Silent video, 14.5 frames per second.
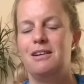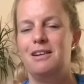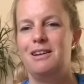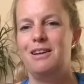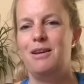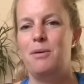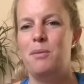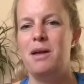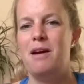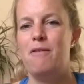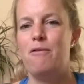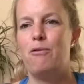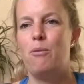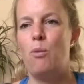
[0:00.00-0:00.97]
And we
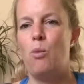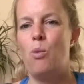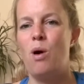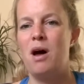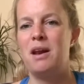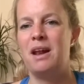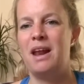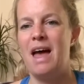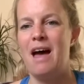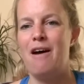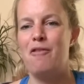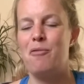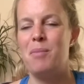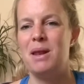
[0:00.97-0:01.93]
have
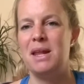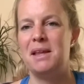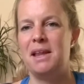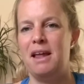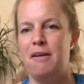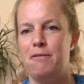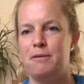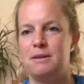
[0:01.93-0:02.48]
1.5 minutes left.